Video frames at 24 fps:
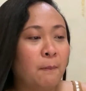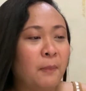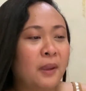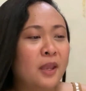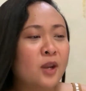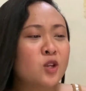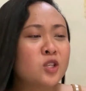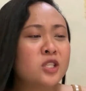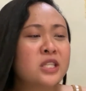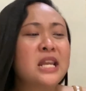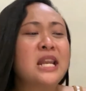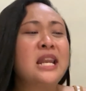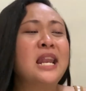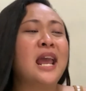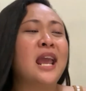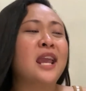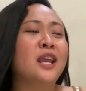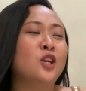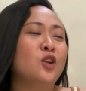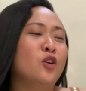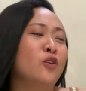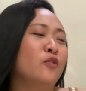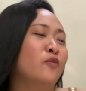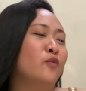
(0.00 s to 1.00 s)
pero sa
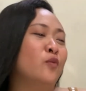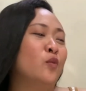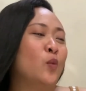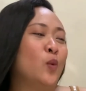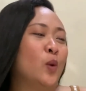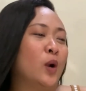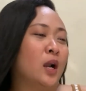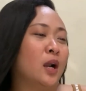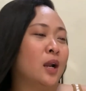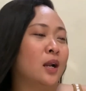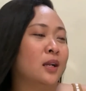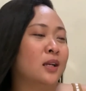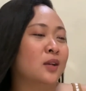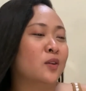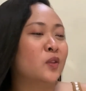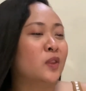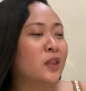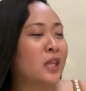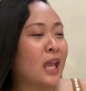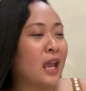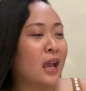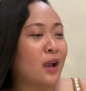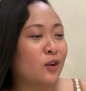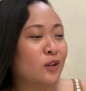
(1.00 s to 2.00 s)
line of work
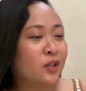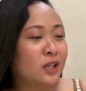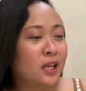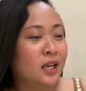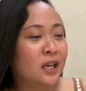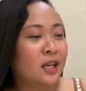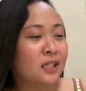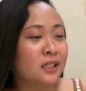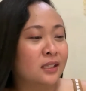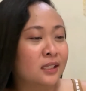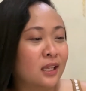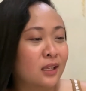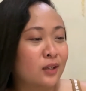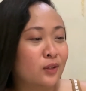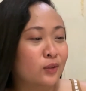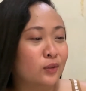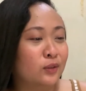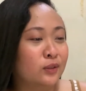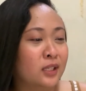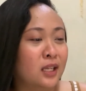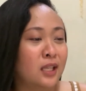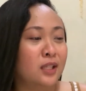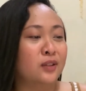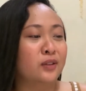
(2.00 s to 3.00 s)
ng tao na
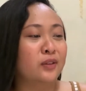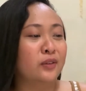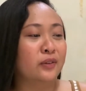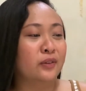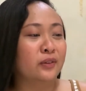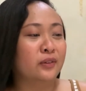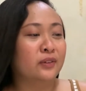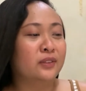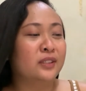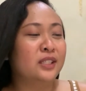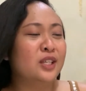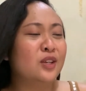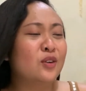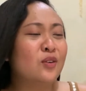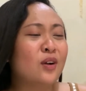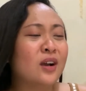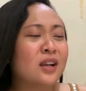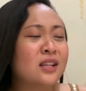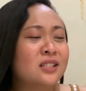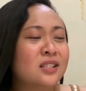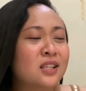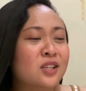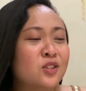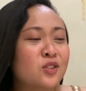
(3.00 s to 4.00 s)
nagtanong nito, hindi ko
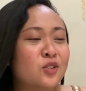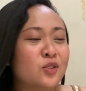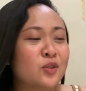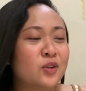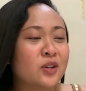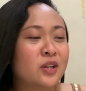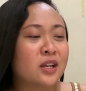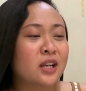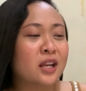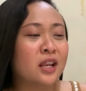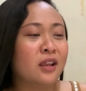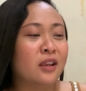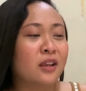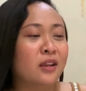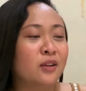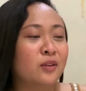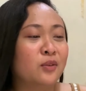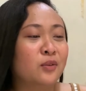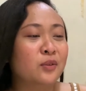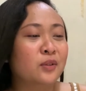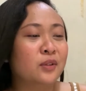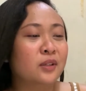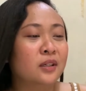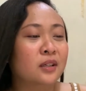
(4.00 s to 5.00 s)
kasi sure eh.
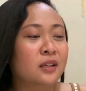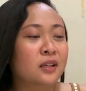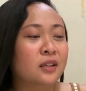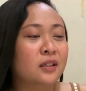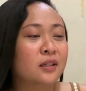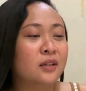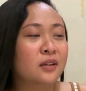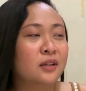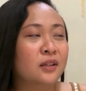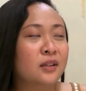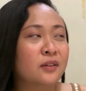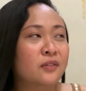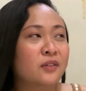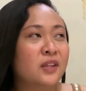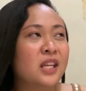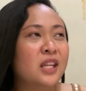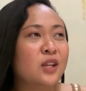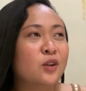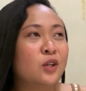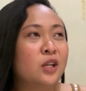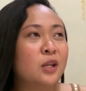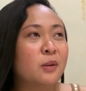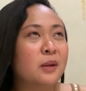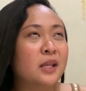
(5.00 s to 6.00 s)
Kung
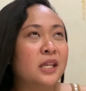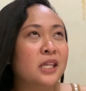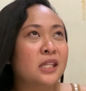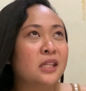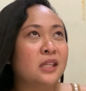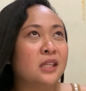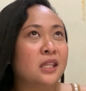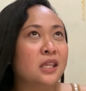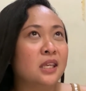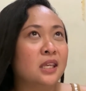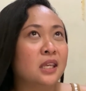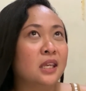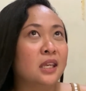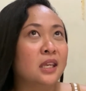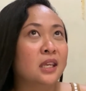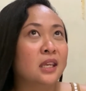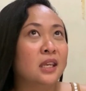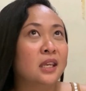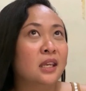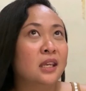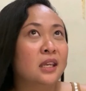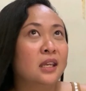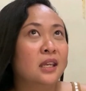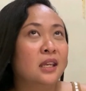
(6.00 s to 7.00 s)
feeling ko naman
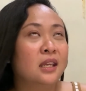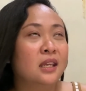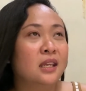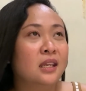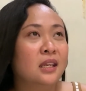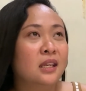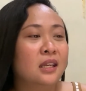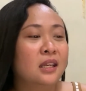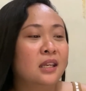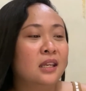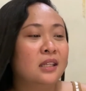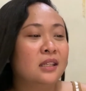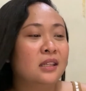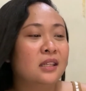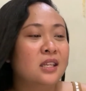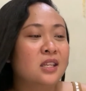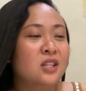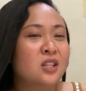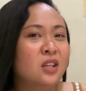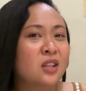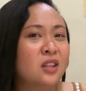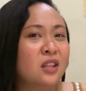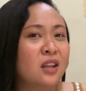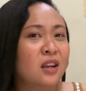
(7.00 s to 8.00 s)
hindi
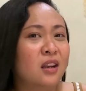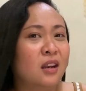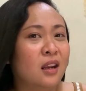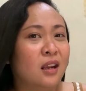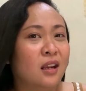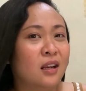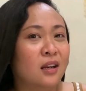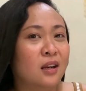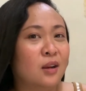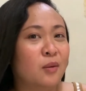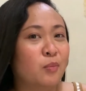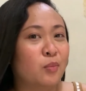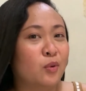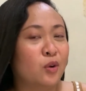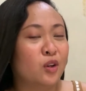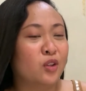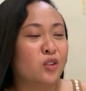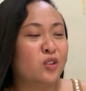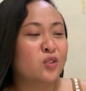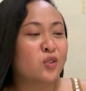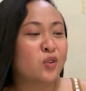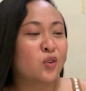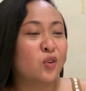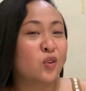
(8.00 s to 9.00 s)
siya direct
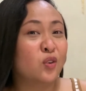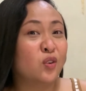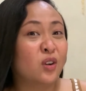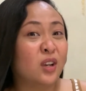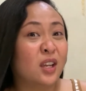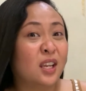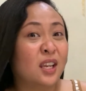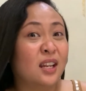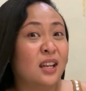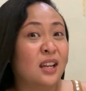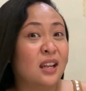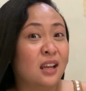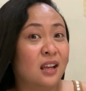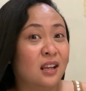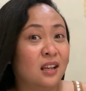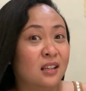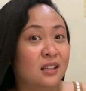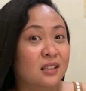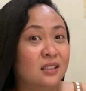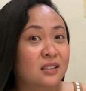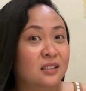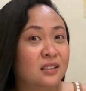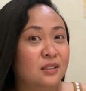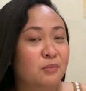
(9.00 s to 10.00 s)
report, so okay lang.
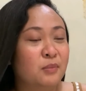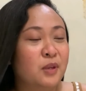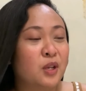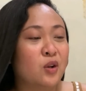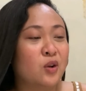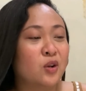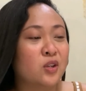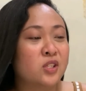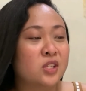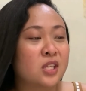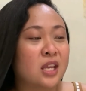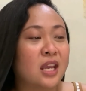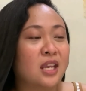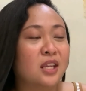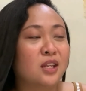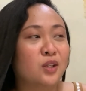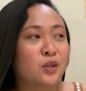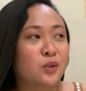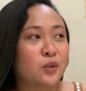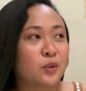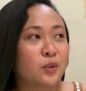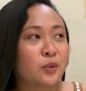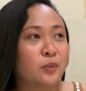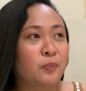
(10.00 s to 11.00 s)
Because I
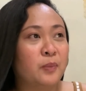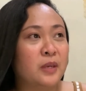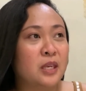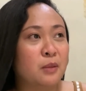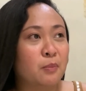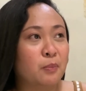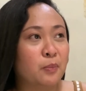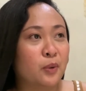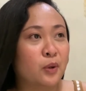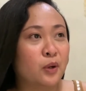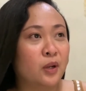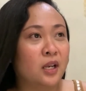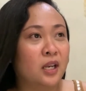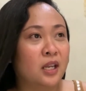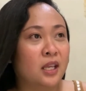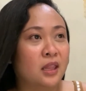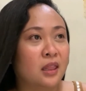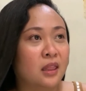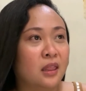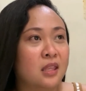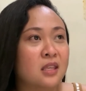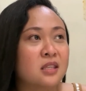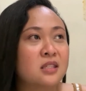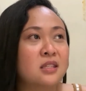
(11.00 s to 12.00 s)
know people
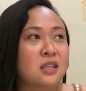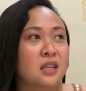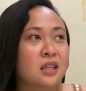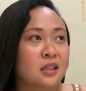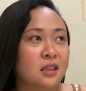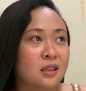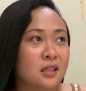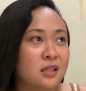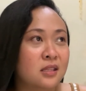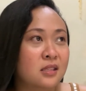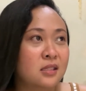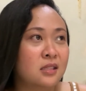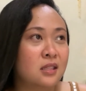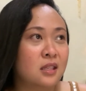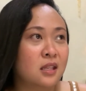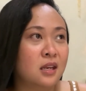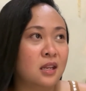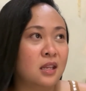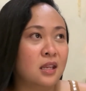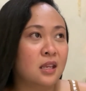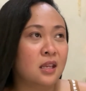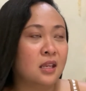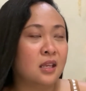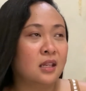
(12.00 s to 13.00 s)
in this
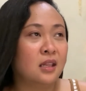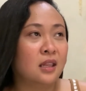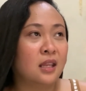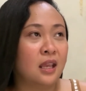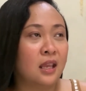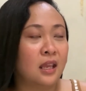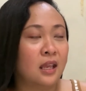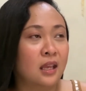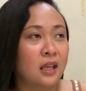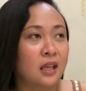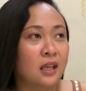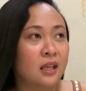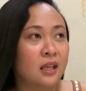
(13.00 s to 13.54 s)
industry na